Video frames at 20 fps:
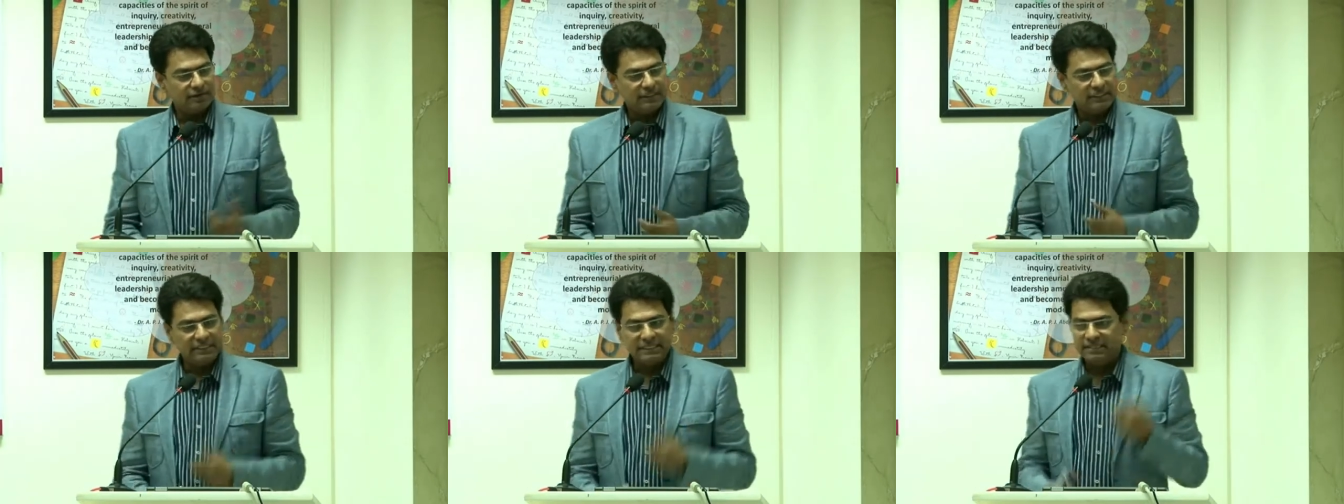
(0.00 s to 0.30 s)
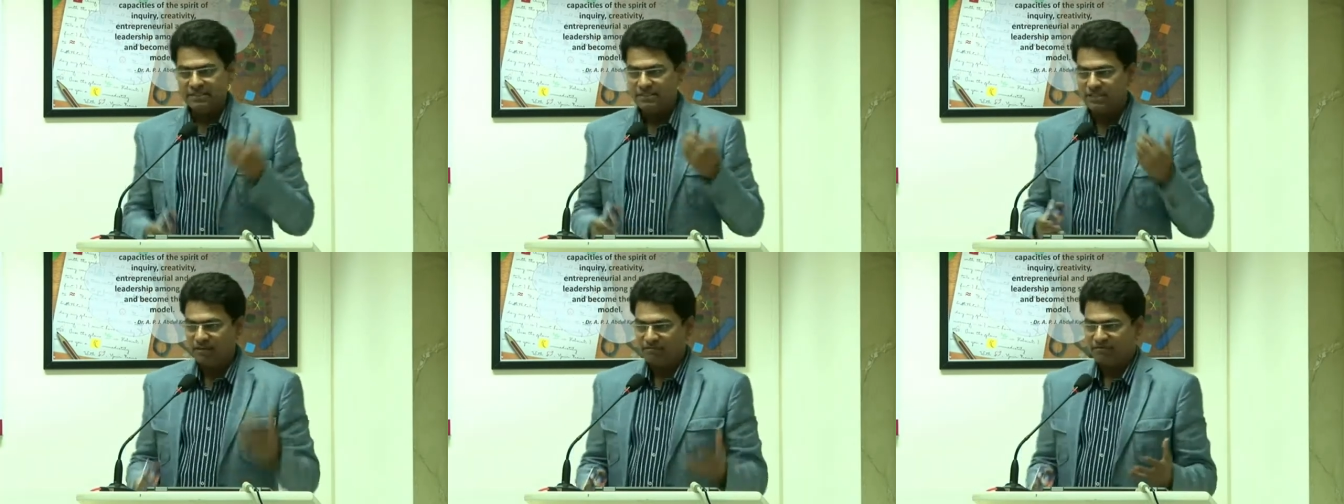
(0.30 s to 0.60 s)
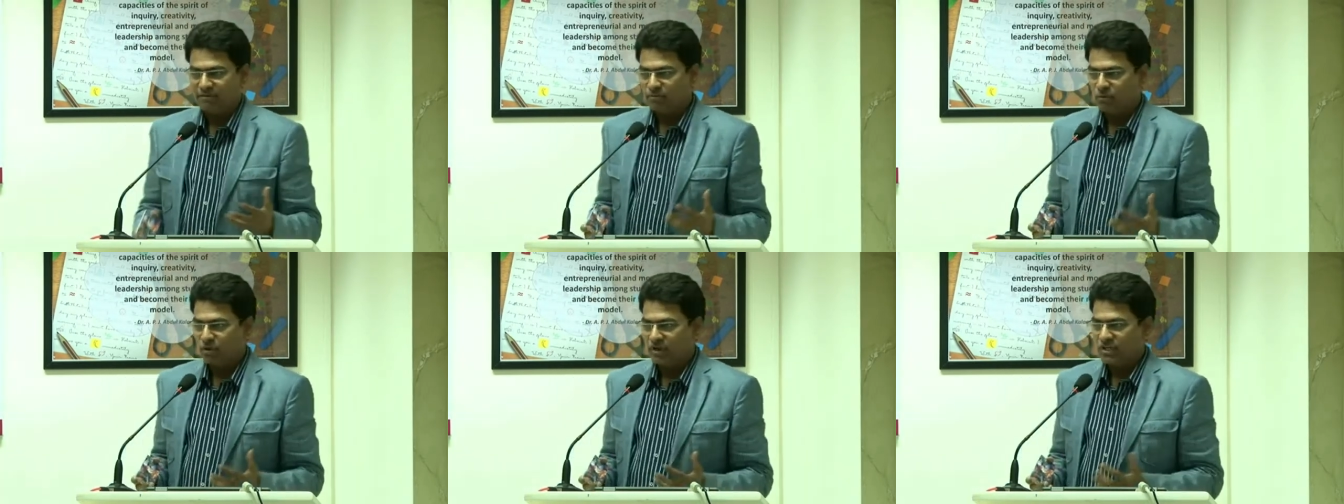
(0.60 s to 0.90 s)
did
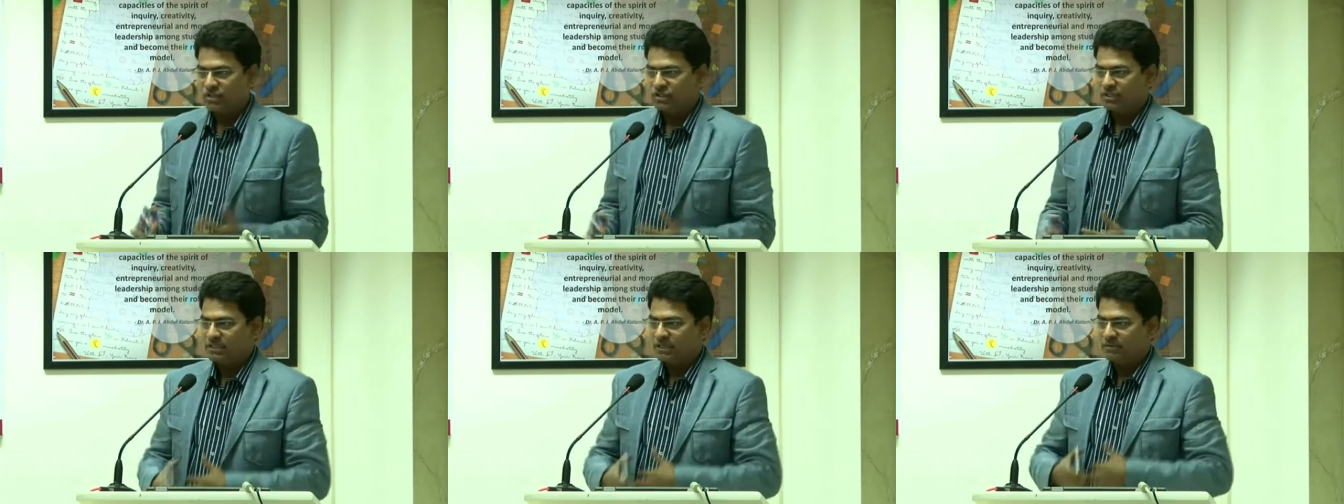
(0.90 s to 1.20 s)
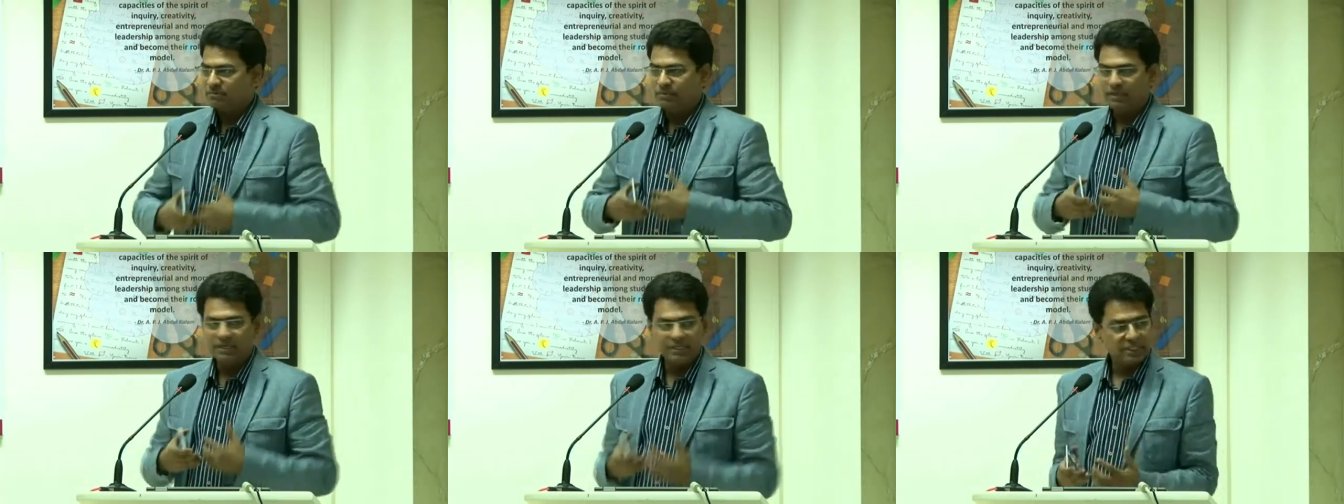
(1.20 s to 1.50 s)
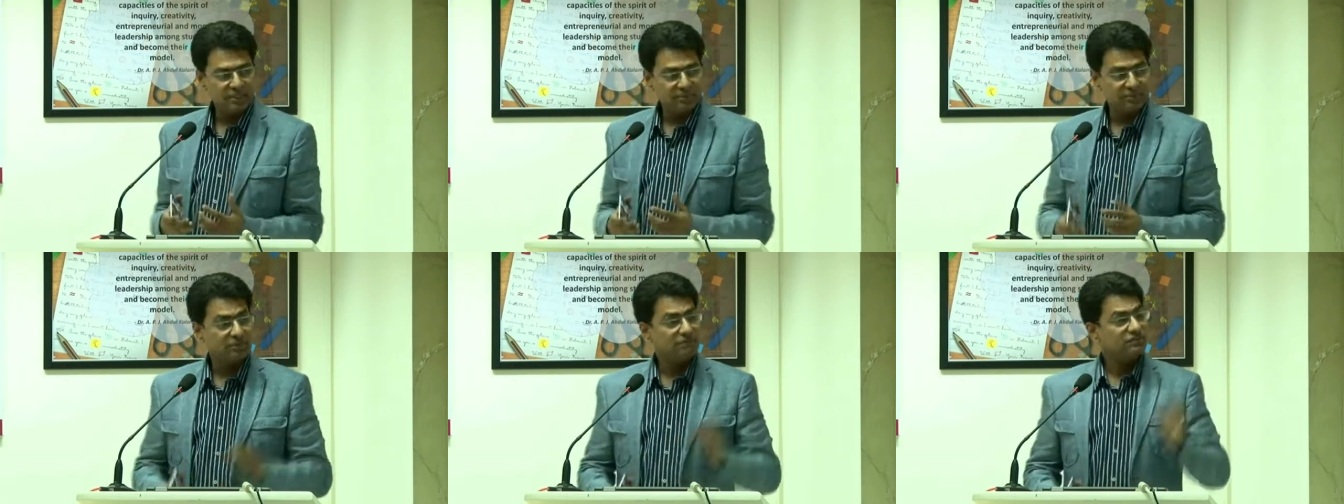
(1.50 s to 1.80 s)
self-immolation and
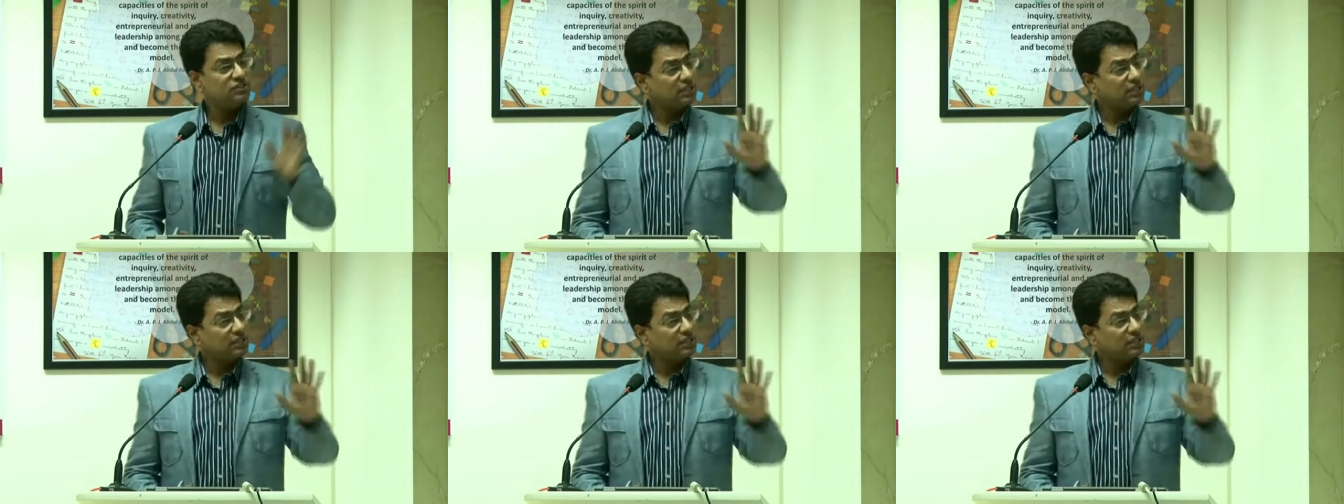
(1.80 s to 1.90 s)
burnt himself,